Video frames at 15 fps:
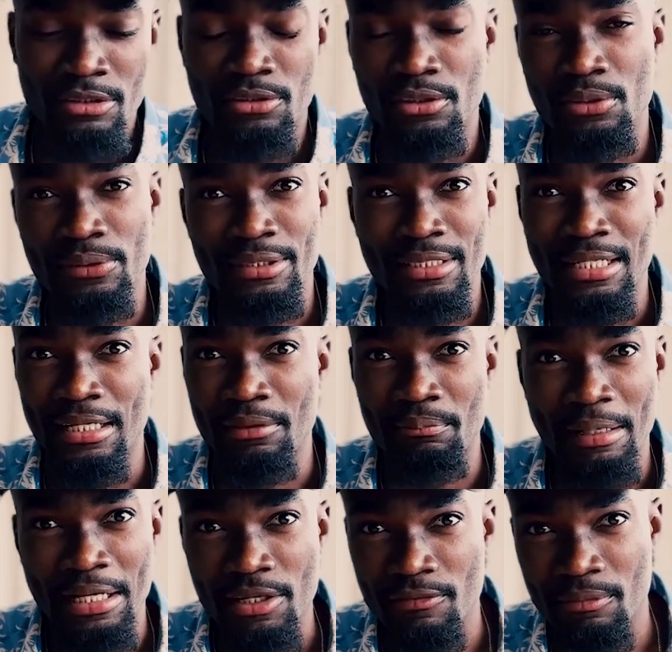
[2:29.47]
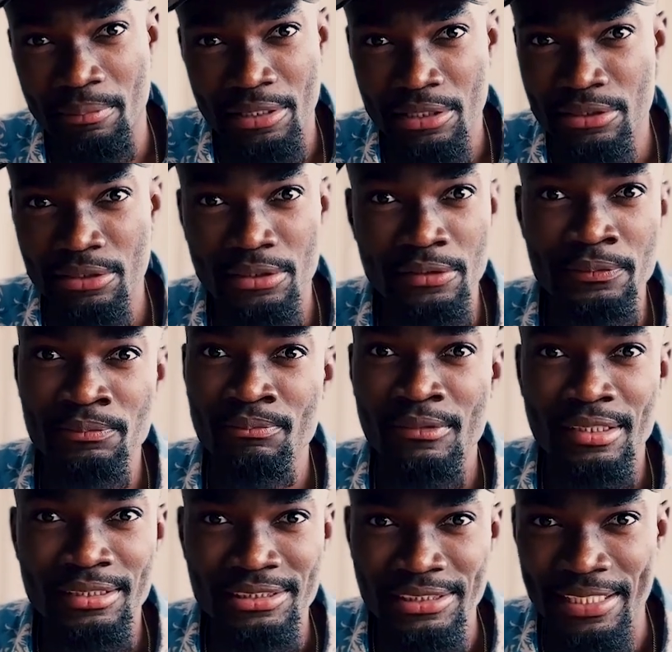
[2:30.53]
You're looking at Bank of America,
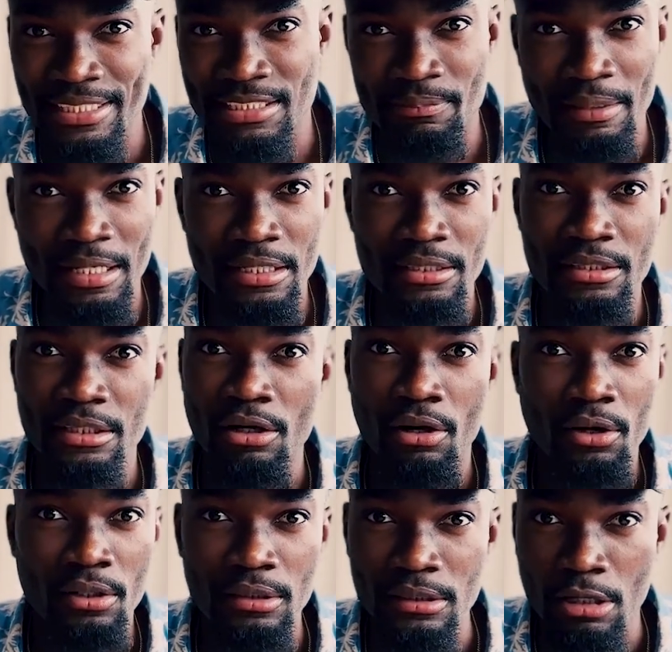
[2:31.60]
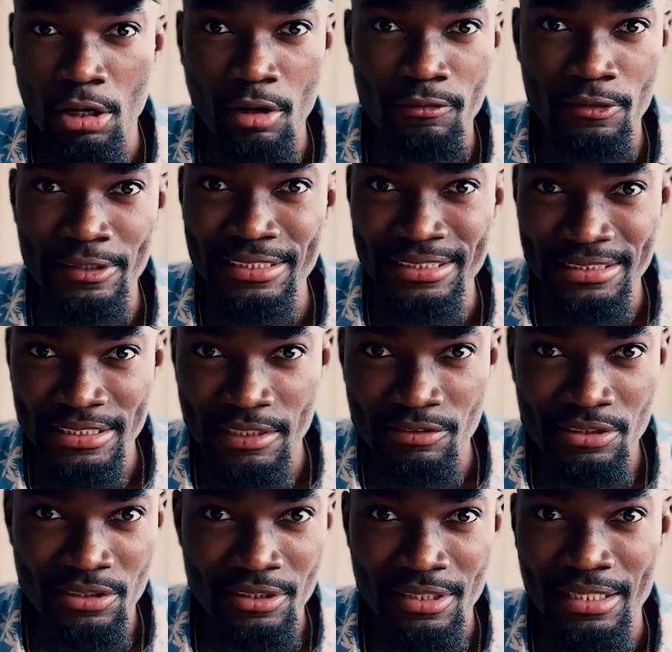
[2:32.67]
Chase Bank, they all offer
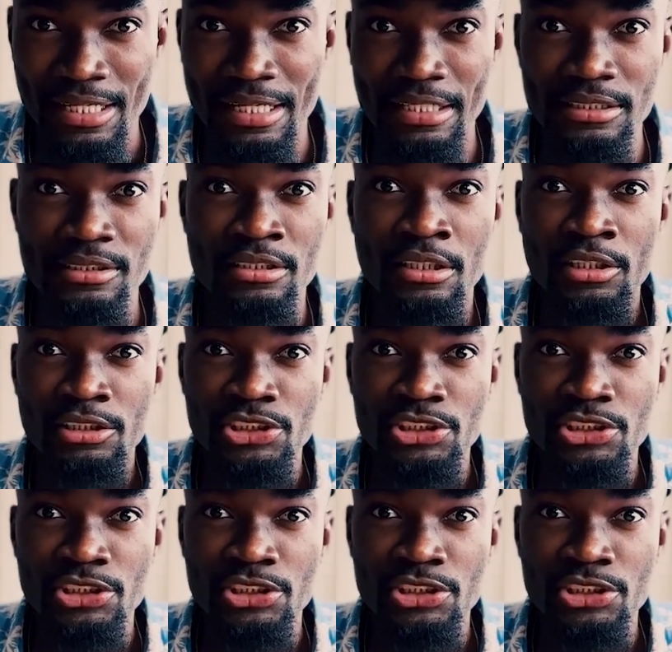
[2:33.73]
ETFs to their clients.